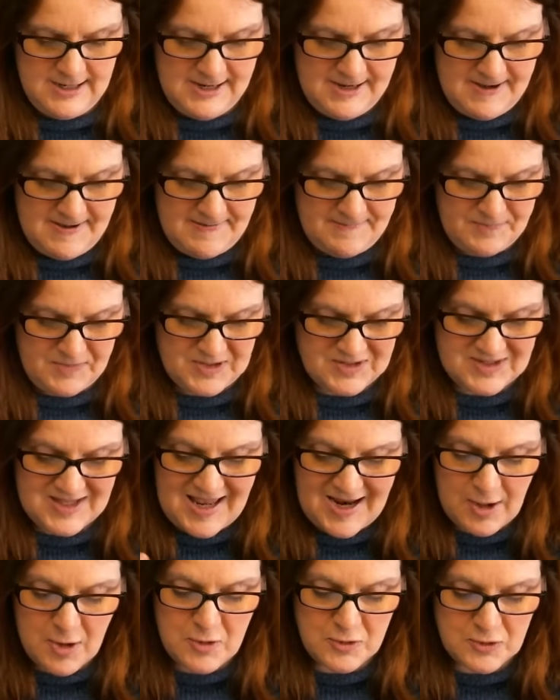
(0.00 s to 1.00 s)
um, because
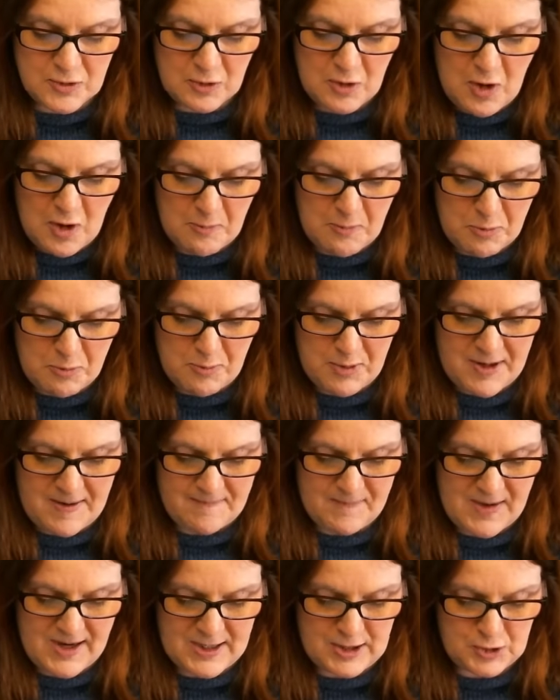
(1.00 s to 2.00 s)
that goes along with what
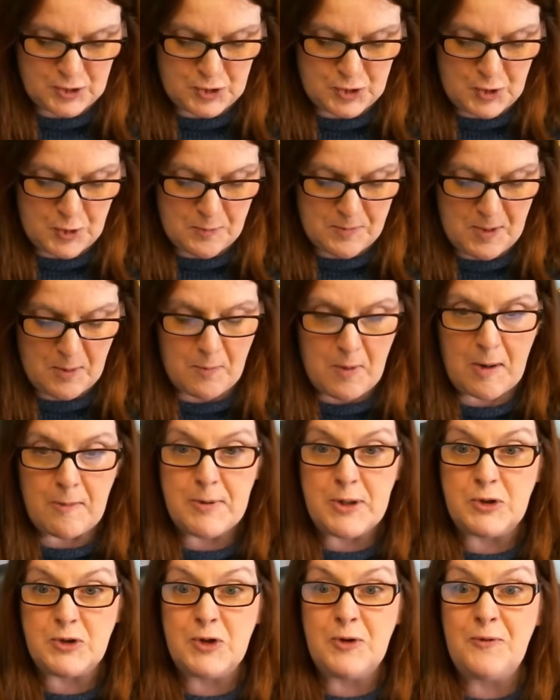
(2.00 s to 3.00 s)
I'm getting too. But what
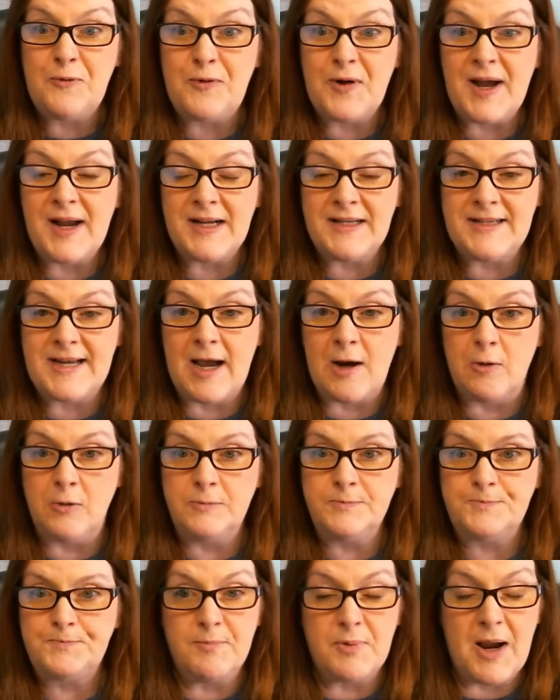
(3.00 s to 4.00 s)
we do find
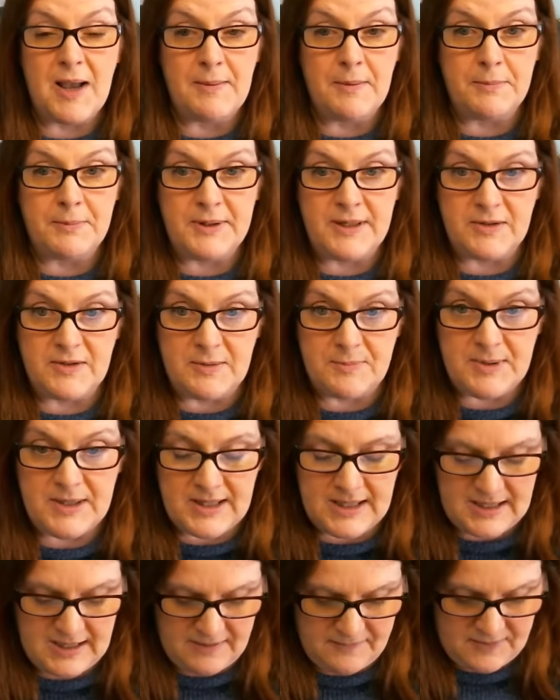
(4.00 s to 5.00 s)
out, probably at the
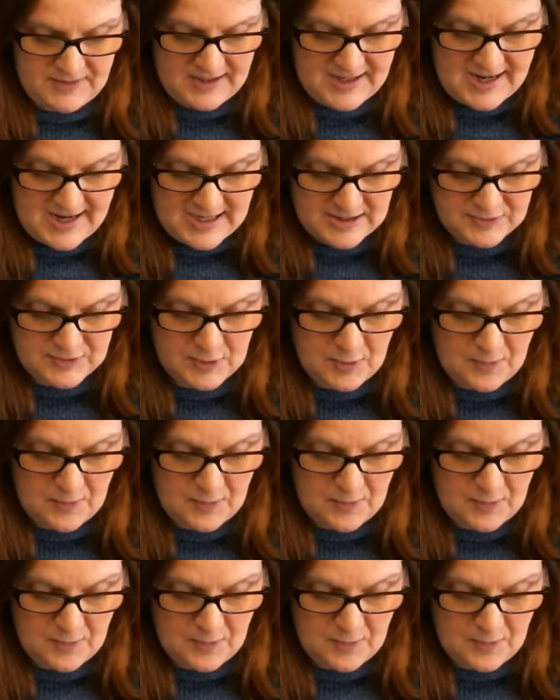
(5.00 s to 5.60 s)
beginning of the case,